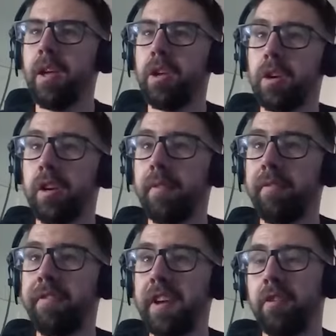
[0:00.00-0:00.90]
You can
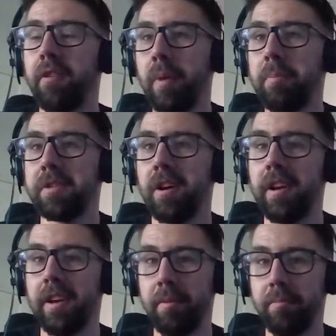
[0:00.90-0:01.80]
configure a website
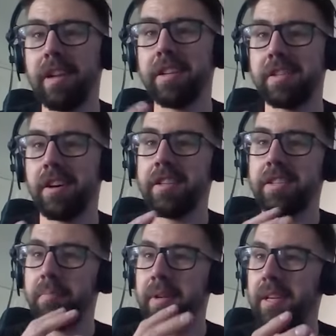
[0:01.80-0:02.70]
and a brand site
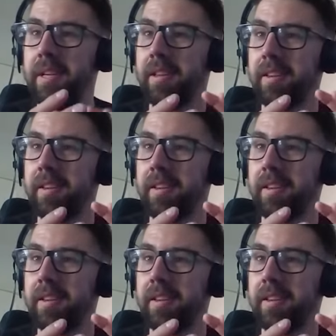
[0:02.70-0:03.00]
to be